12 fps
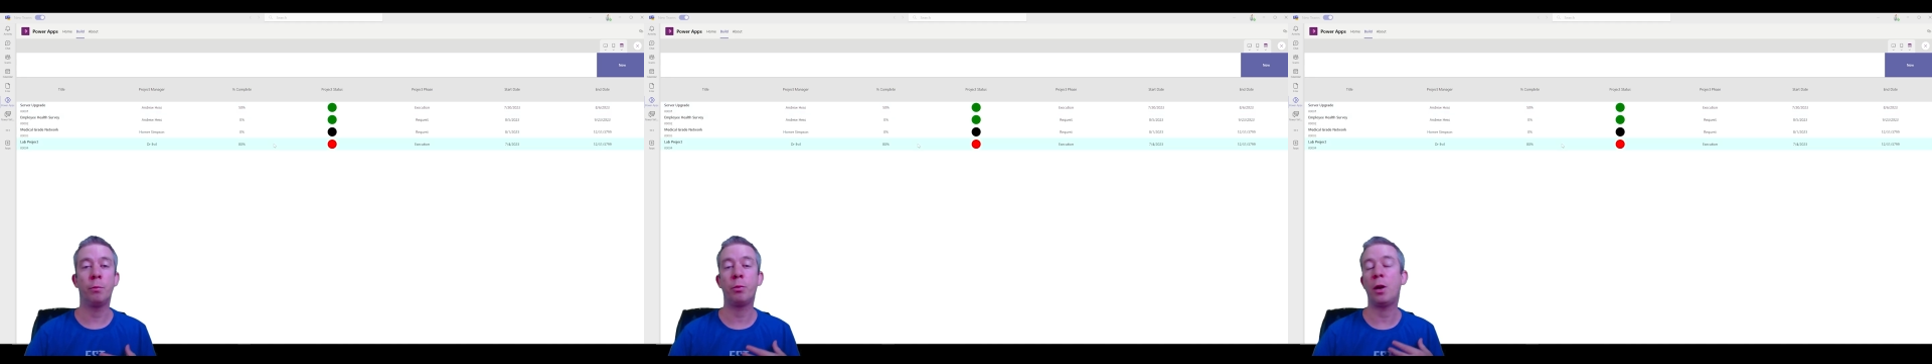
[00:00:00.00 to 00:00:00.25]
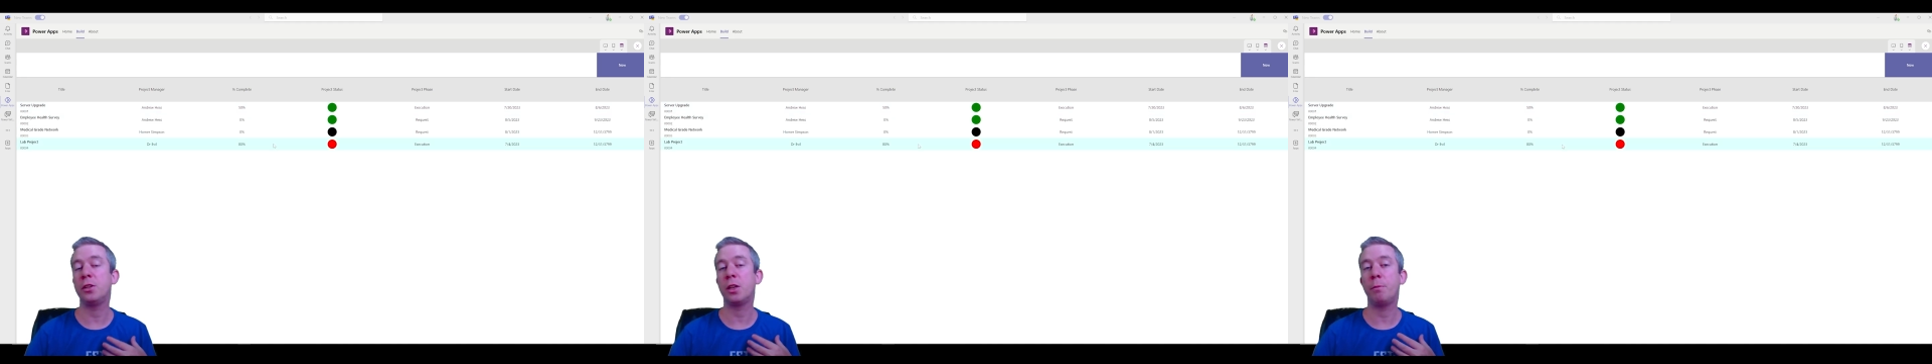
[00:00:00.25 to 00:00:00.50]

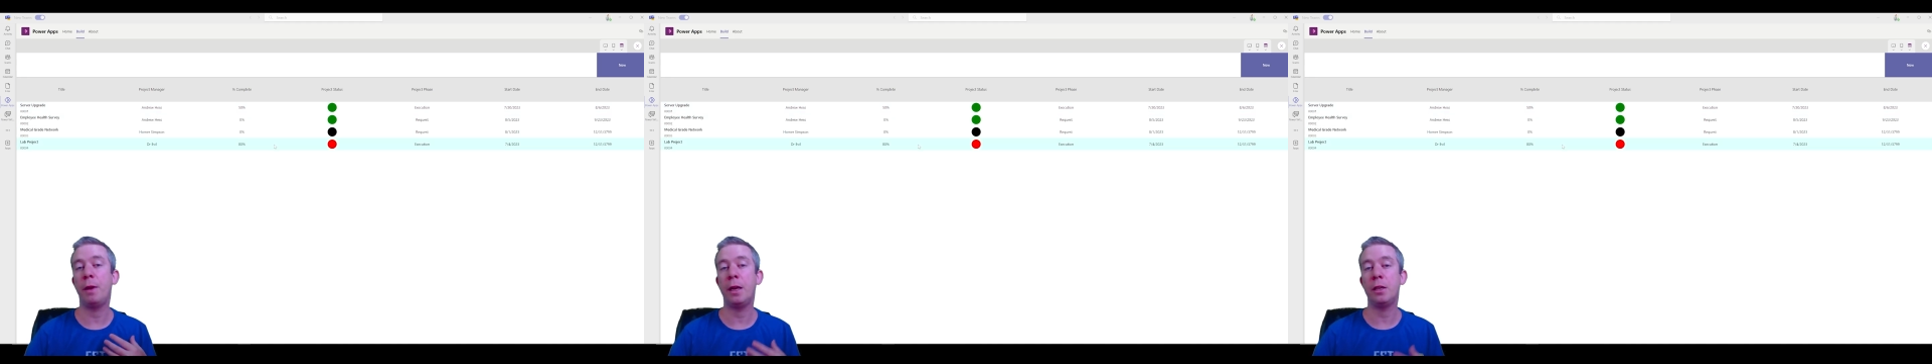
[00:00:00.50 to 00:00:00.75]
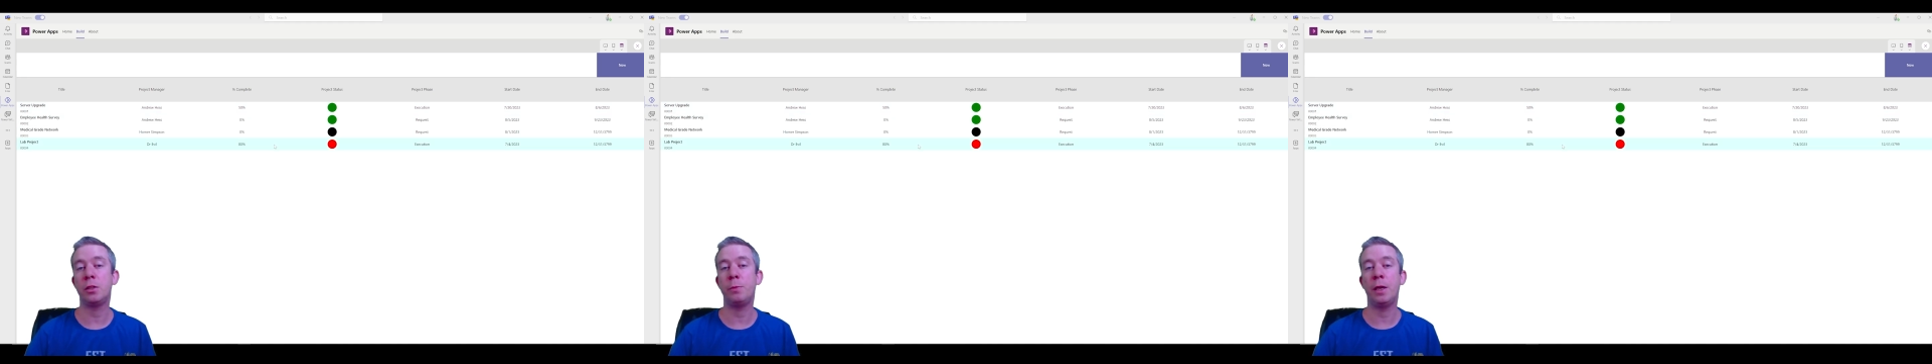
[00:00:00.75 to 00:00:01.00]
project
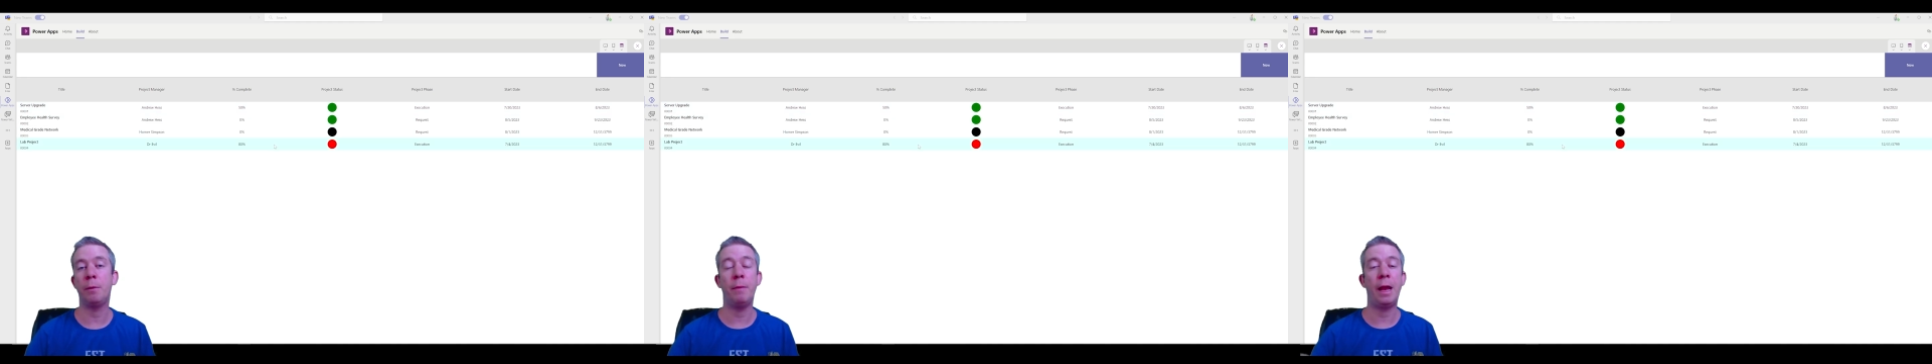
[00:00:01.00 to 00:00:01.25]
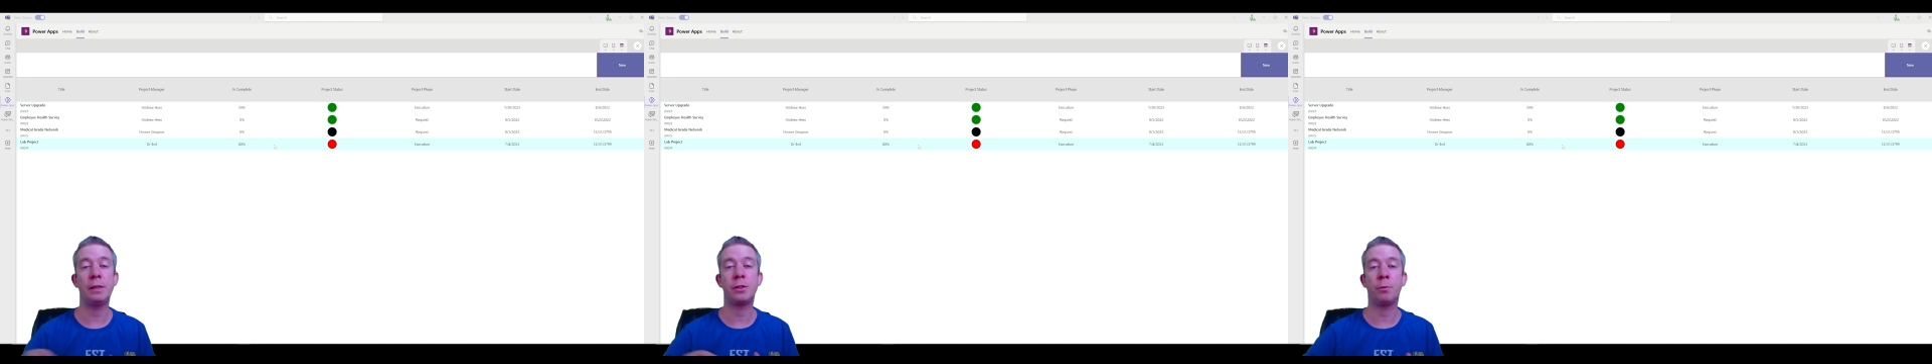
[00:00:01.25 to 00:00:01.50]
management,
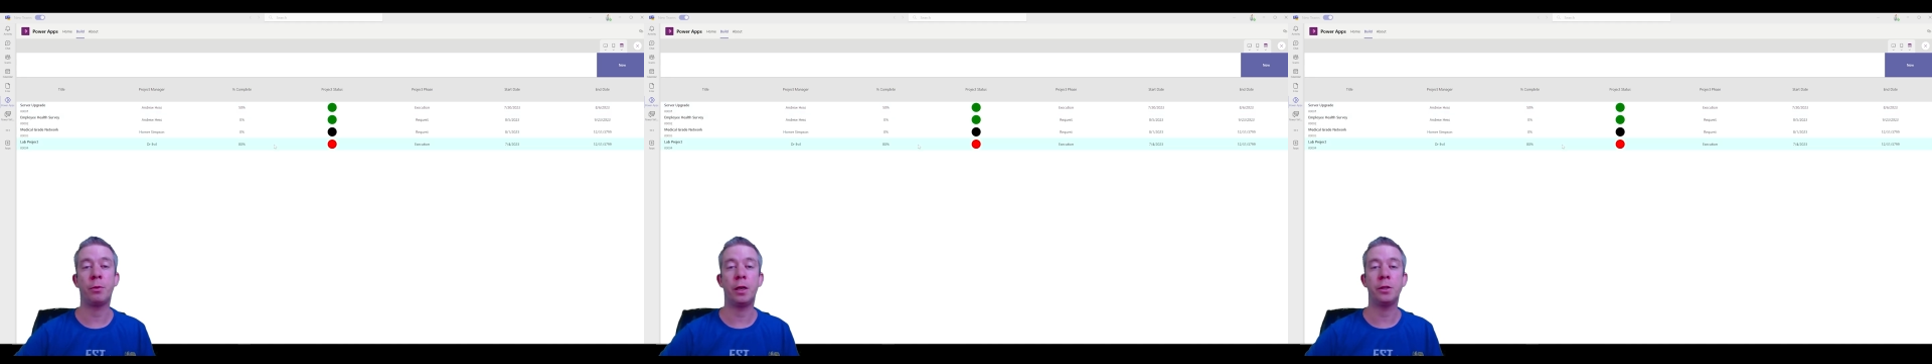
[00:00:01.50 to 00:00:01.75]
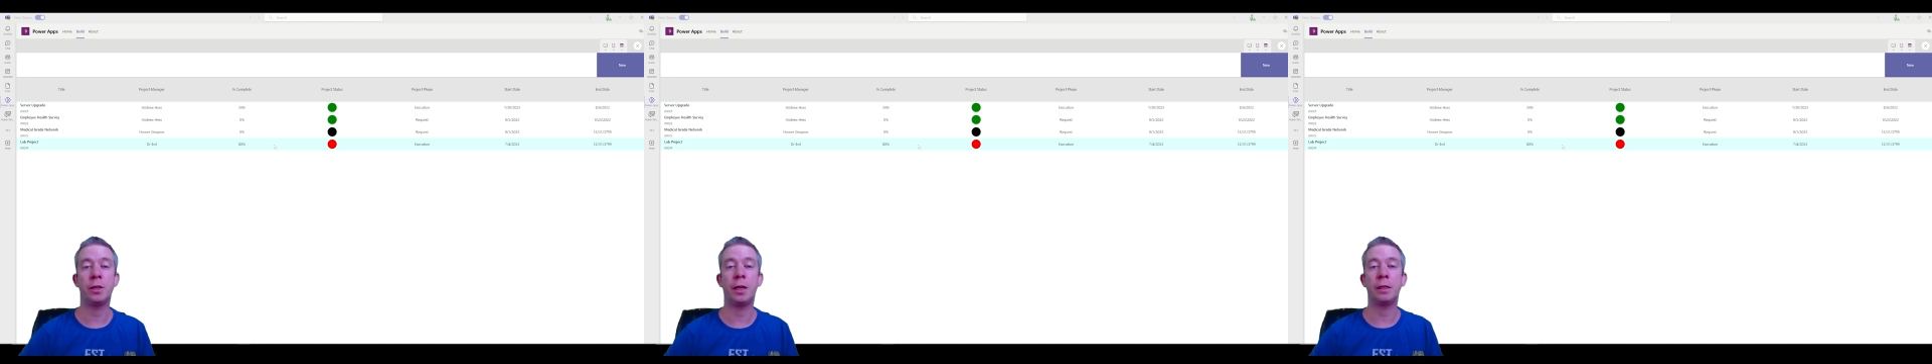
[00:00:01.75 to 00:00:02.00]
master
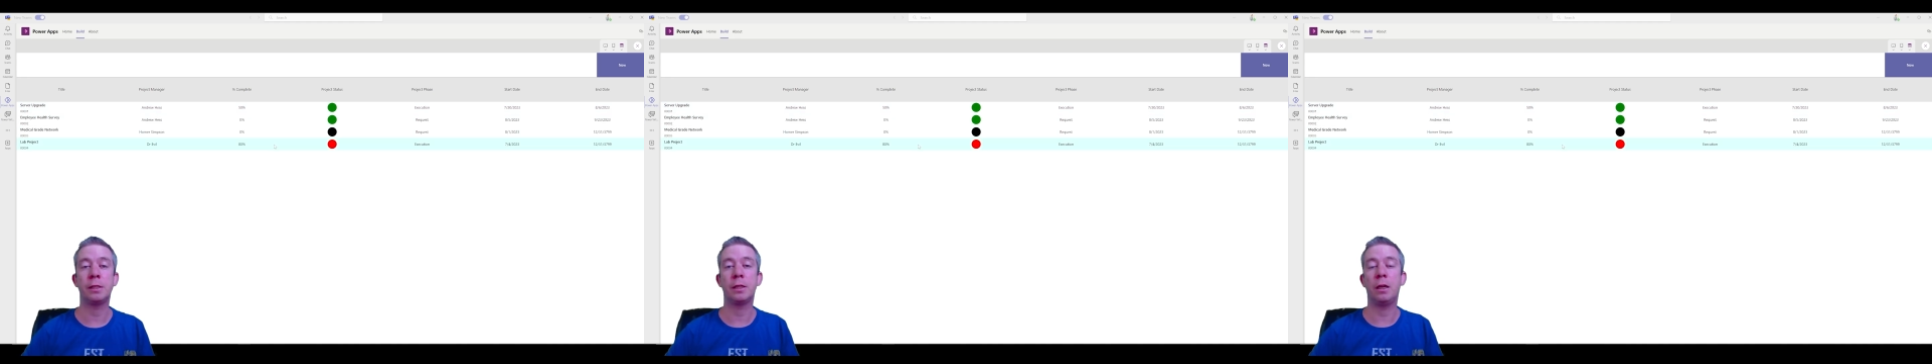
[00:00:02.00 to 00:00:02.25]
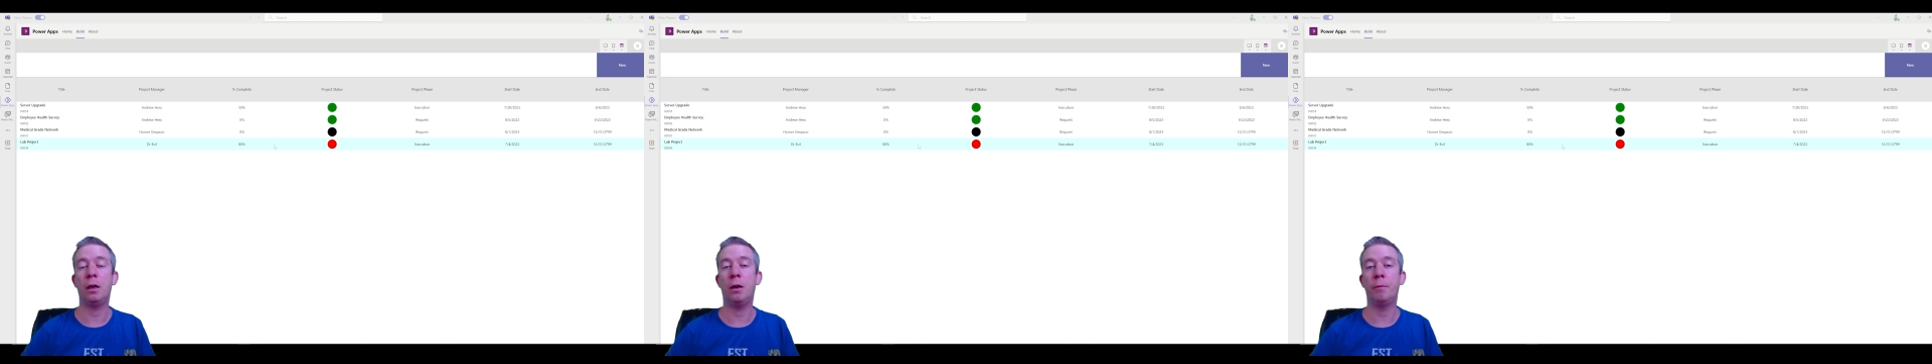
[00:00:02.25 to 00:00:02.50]
projects.
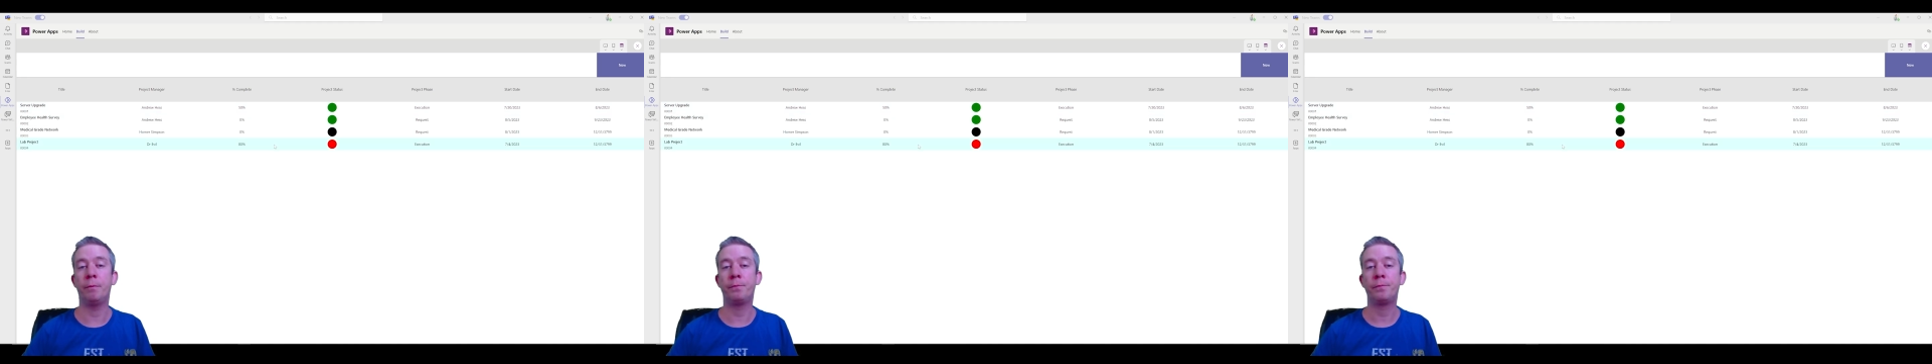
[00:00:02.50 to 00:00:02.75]
Um,